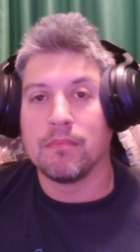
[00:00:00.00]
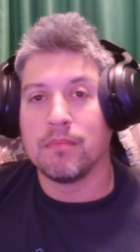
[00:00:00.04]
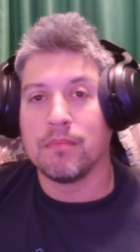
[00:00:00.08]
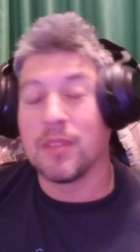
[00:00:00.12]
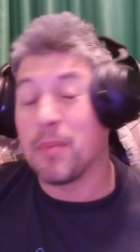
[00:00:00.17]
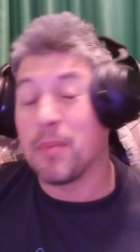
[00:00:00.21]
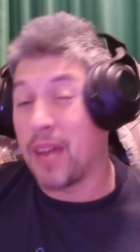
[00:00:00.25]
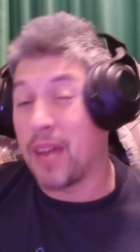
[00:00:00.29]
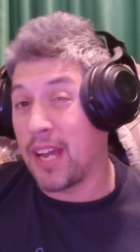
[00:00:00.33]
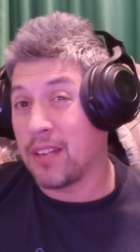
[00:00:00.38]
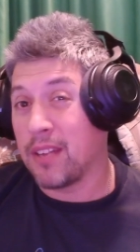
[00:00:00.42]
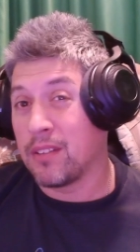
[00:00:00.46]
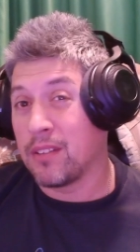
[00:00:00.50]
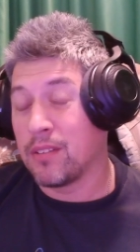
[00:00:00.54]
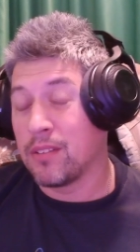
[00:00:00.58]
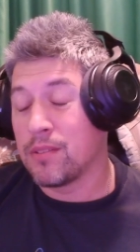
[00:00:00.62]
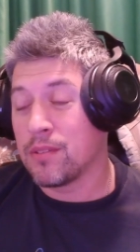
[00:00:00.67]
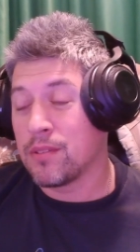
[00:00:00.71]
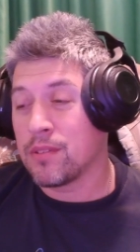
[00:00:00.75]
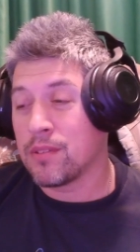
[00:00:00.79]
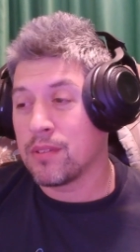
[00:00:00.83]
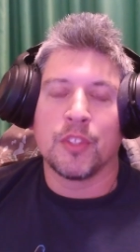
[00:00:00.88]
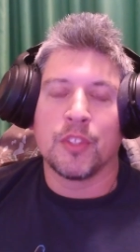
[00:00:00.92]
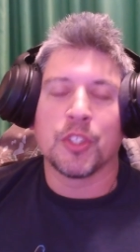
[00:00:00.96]
The bad
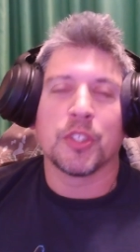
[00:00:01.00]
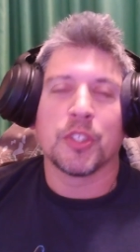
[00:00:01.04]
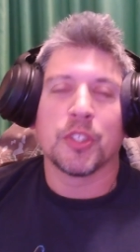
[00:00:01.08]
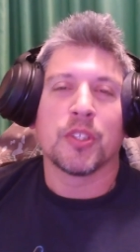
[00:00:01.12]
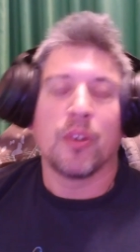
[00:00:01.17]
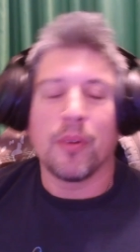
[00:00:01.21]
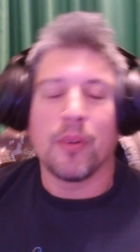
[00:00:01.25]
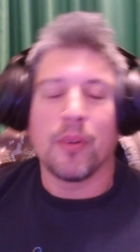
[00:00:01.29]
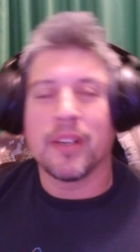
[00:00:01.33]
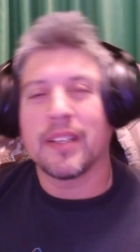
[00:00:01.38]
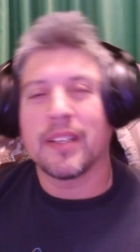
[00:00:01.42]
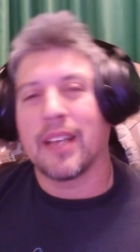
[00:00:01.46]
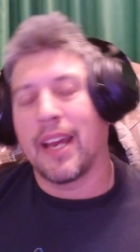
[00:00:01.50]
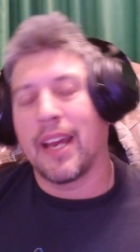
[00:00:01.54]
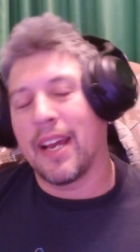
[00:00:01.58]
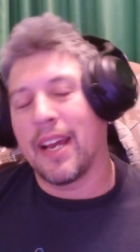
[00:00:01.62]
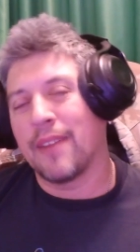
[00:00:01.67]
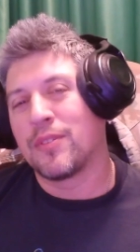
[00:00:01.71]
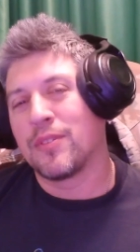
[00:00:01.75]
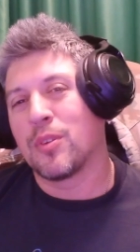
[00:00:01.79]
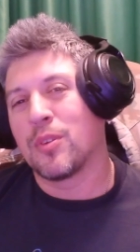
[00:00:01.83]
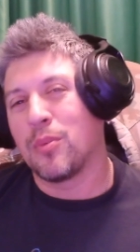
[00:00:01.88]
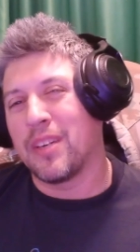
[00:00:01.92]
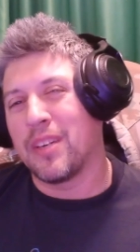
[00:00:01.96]
news? You're going to
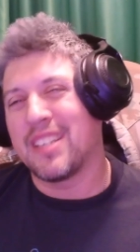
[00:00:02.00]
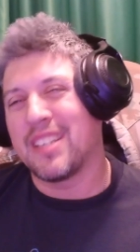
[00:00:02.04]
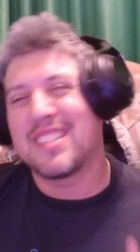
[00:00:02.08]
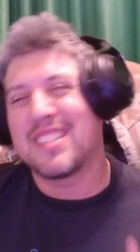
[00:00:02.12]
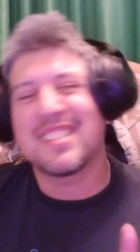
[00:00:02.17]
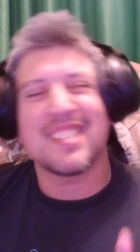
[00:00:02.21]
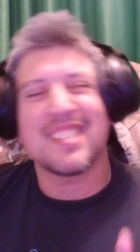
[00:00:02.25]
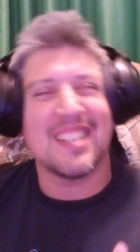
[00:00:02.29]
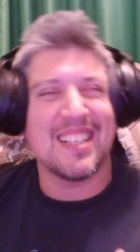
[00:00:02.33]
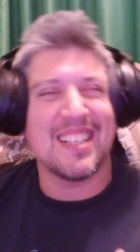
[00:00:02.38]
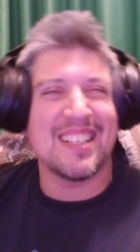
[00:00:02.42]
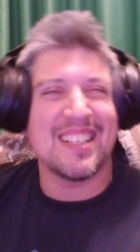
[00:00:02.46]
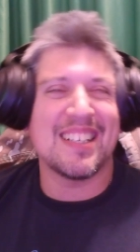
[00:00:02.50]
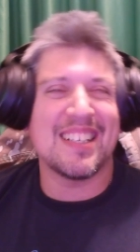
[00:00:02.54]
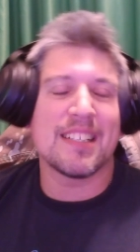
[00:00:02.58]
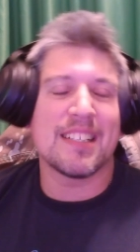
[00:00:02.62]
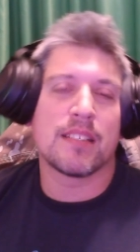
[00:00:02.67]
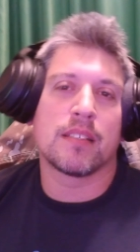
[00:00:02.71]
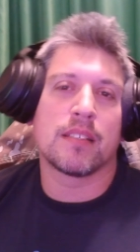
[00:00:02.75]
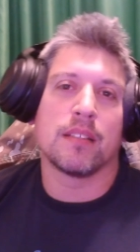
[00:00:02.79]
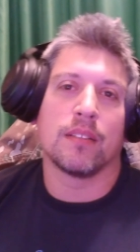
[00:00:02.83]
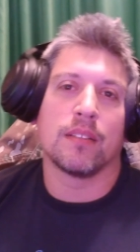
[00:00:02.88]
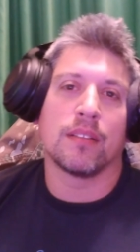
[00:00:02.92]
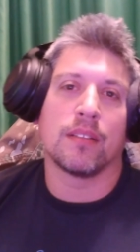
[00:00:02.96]
have to wait
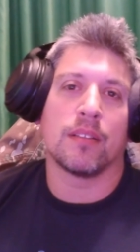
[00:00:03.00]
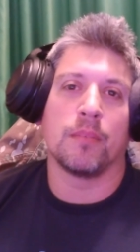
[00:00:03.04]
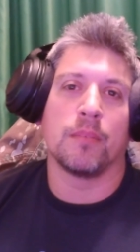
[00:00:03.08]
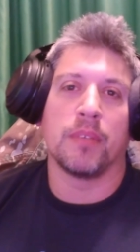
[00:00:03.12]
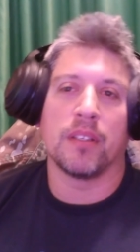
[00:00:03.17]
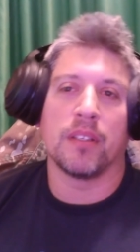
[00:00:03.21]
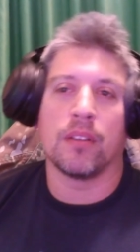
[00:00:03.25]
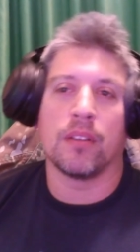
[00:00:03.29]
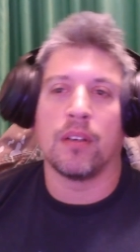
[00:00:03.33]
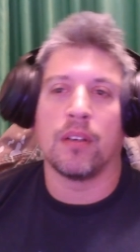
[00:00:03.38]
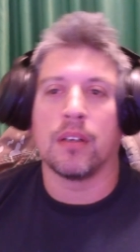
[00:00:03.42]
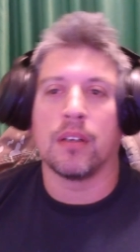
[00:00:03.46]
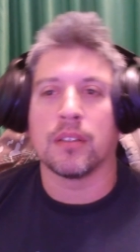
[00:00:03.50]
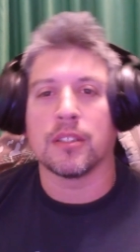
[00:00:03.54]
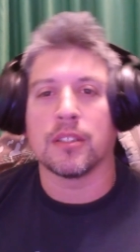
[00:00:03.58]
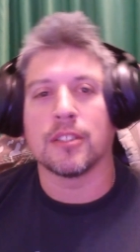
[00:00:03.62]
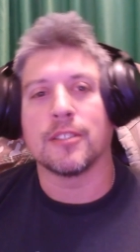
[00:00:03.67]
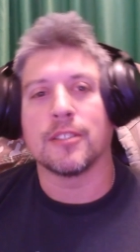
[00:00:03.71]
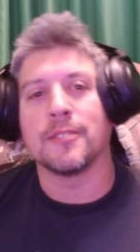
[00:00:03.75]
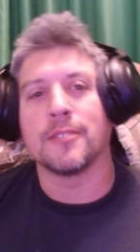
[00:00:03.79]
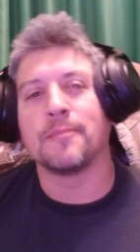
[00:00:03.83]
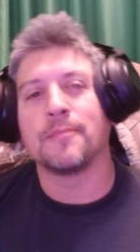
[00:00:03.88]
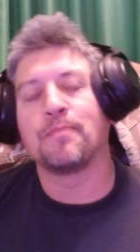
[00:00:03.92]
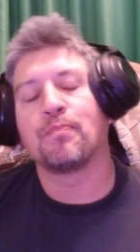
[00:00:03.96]
just a little bit
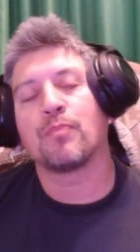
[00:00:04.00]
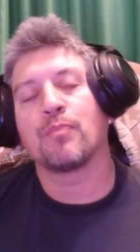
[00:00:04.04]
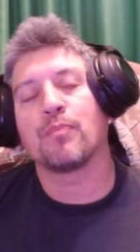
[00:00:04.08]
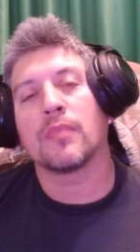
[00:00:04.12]
longer,